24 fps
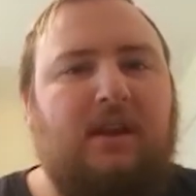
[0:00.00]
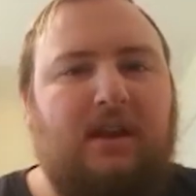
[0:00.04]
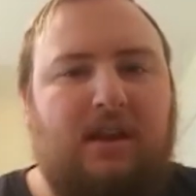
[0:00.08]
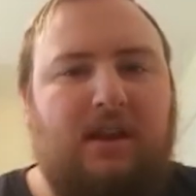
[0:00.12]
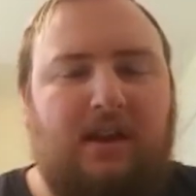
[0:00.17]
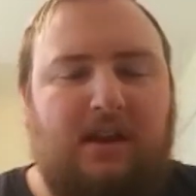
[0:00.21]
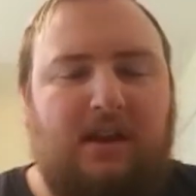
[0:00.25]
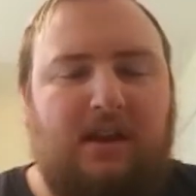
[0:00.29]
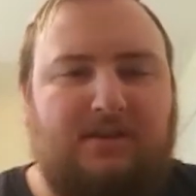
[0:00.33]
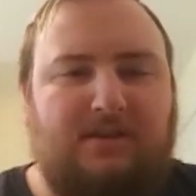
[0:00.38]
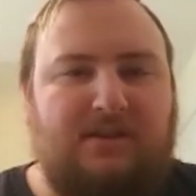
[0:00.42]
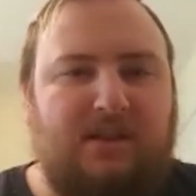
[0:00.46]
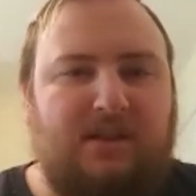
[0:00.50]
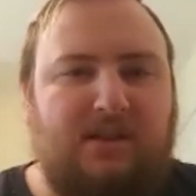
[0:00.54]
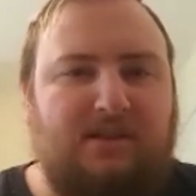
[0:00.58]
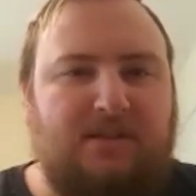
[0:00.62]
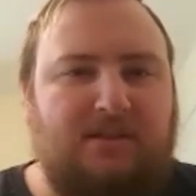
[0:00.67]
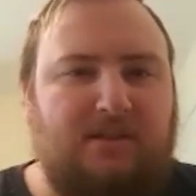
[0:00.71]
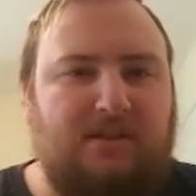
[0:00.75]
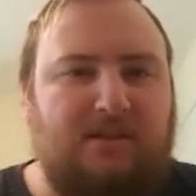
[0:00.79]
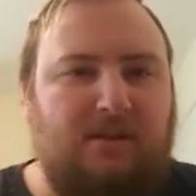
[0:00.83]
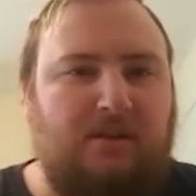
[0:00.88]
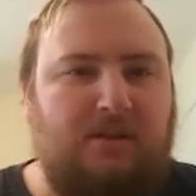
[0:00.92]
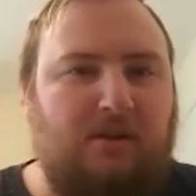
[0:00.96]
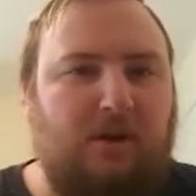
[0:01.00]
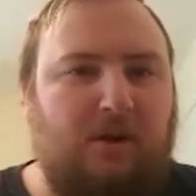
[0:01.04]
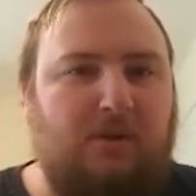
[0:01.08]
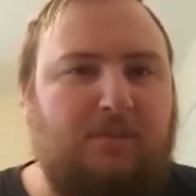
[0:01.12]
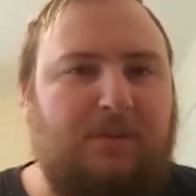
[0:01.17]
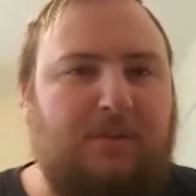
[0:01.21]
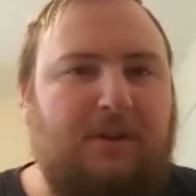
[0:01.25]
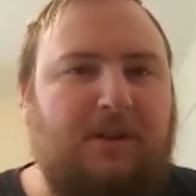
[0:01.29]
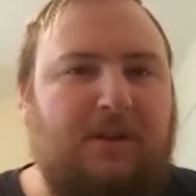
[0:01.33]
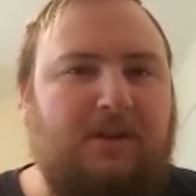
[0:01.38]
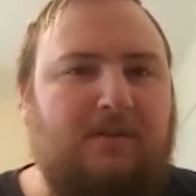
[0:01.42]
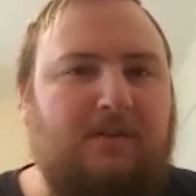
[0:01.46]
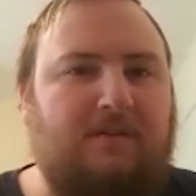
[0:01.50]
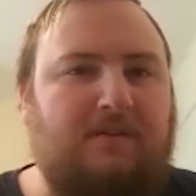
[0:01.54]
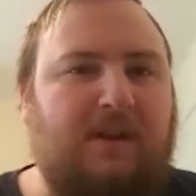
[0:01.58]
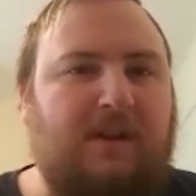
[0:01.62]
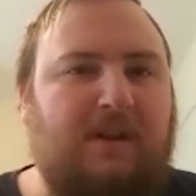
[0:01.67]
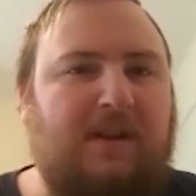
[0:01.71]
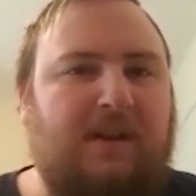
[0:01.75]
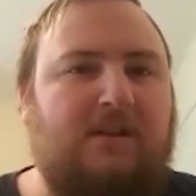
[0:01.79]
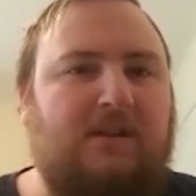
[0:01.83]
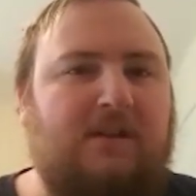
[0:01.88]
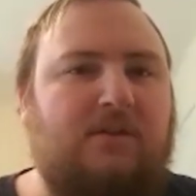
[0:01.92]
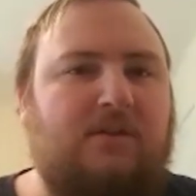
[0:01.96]
And I was also opening a
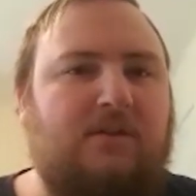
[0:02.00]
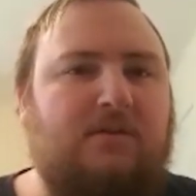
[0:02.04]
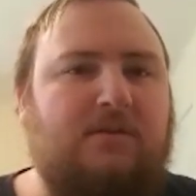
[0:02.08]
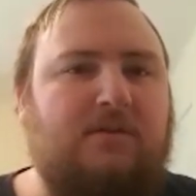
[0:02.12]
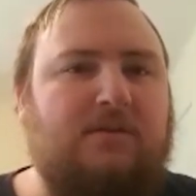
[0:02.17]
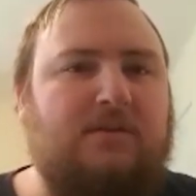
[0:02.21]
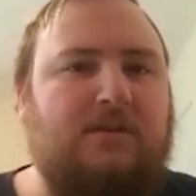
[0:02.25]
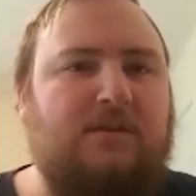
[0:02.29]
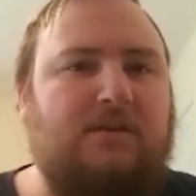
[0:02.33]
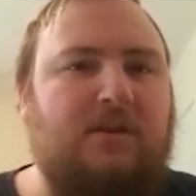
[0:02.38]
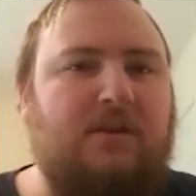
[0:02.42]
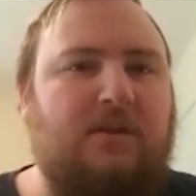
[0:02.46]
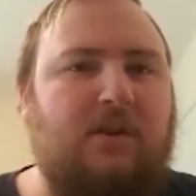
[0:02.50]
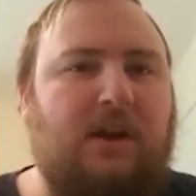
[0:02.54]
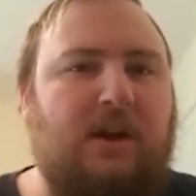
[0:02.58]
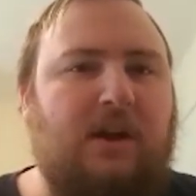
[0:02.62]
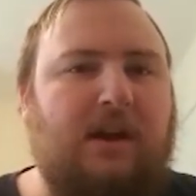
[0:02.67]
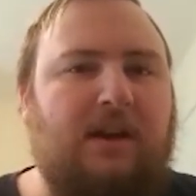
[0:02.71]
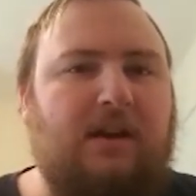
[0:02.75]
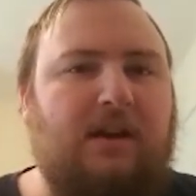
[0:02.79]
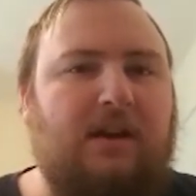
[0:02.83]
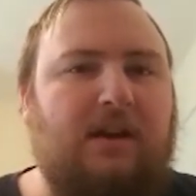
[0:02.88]
venue. So I